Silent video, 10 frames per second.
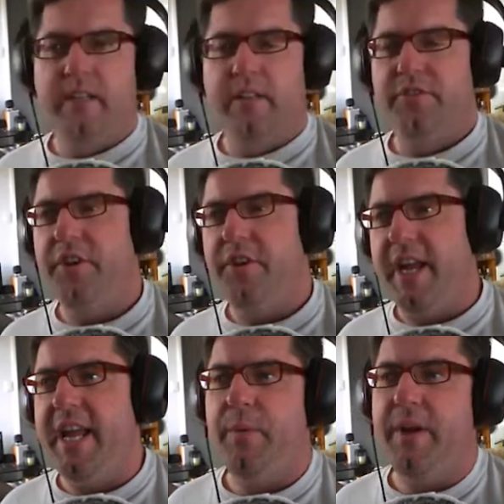So
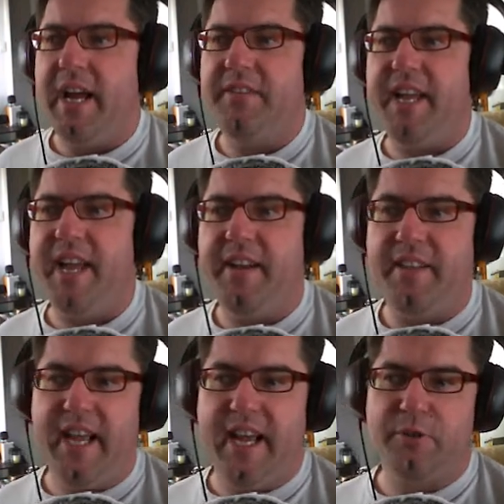here we are down at
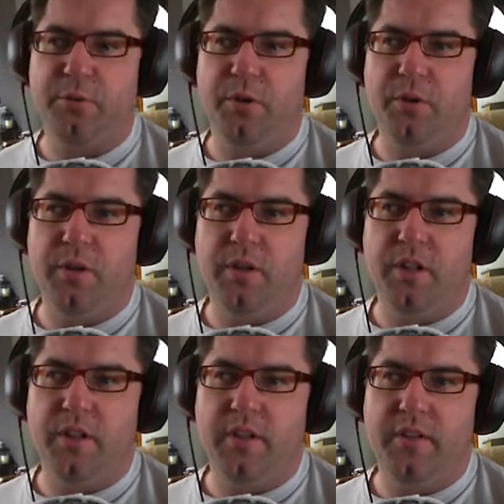the
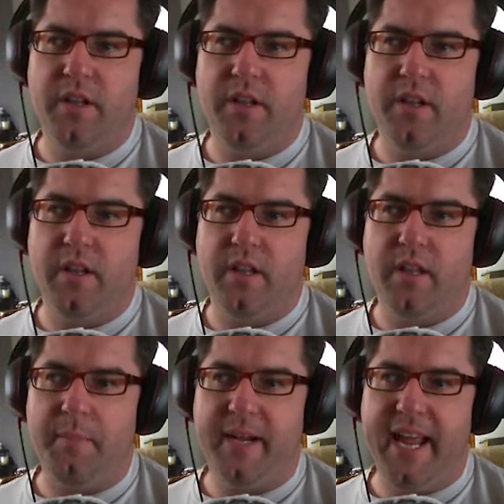the
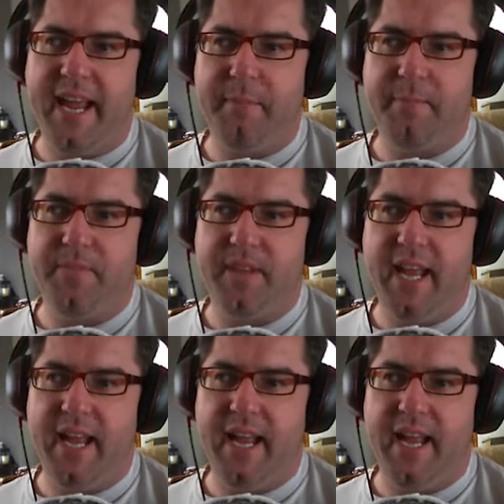lumber camp,
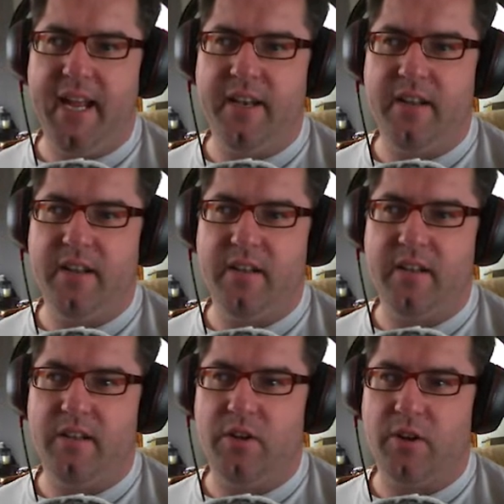and
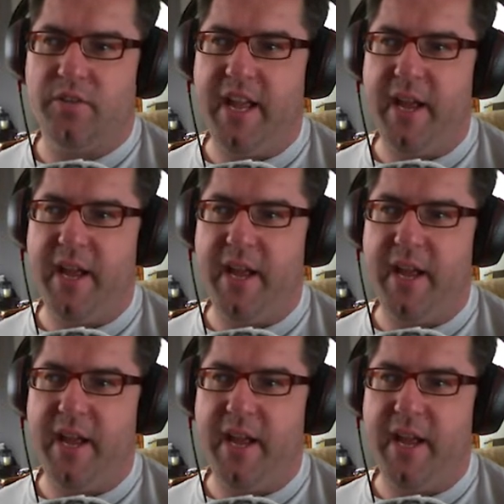look, there we